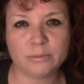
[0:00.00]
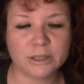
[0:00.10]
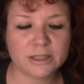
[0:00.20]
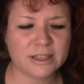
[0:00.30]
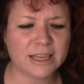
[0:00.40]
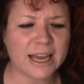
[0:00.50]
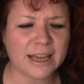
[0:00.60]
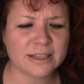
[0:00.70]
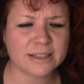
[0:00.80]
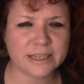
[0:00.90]
it's the
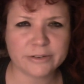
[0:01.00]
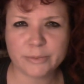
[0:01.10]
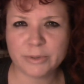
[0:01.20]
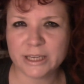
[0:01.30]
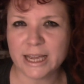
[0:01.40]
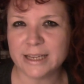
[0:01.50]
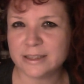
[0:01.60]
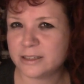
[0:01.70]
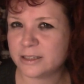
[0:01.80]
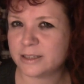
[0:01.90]
serum, the
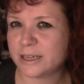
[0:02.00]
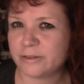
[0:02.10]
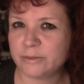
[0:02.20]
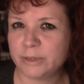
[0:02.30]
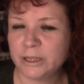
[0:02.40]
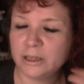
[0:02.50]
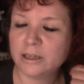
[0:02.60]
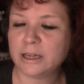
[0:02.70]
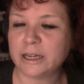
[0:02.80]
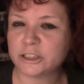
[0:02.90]
ends serum.
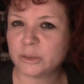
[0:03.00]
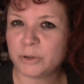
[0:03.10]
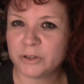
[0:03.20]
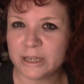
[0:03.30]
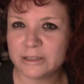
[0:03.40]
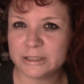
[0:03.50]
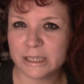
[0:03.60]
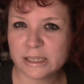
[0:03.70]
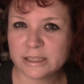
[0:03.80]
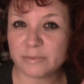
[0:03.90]
I actually put that on
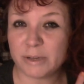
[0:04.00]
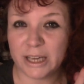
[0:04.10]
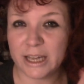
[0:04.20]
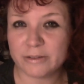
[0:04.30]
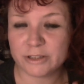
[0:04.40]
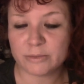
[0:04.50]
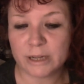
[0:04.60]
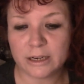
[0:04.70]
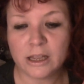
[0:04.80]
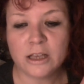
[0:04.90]
the ends of my hair as
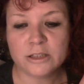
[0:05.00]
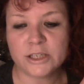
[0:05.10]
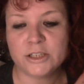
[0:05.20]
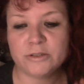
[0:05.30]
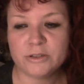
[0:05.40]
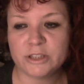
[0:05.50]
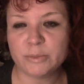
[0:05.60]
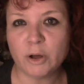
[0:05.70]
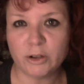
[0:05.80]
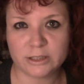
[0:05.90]
well. So I do use
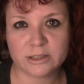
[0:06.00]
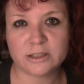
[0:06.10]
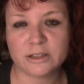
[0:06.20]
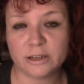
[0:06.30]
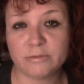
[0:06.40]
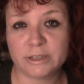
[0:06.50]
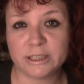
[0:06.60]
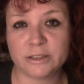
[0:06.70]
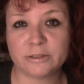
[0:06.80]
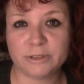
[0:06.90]
some oils that are
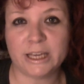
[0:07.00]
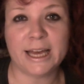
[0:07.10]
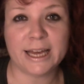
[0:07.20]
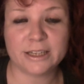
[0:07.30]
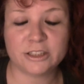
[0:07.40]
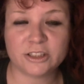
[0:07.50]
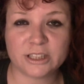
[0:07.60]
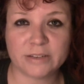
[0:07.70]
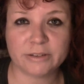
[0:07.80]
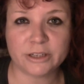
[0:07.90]
really good for your hair just
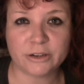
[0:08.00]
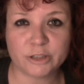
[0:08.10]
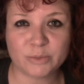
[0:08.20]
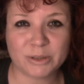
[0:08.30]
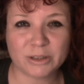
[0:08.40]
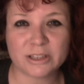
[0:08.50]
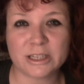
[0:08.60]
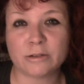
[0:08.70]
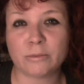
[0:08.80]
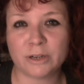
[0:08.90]
to give it nourishment, because
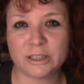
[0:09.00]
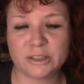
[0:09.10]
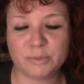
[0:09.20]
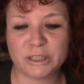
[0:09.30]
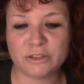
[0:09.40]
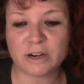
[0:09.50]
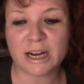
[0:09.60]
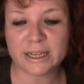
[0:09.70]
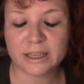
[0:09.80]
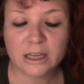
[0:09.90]
I don't want it to be
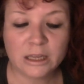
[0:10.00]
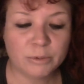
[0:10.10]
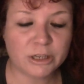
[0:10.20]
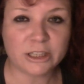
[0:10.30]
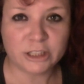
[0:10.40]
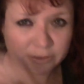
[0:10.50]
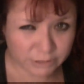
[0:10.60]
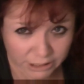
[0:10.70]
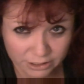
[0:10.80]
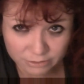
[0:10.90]
dry. But
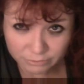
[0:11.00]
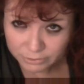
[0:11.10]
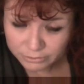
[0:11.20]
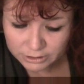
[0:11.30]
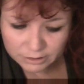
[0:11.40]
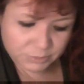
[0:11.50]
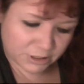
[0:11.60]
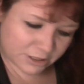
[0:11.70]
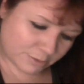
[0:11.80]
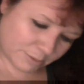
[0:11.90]
generally, as a rule, I mean,
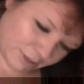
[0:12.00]
it's a bit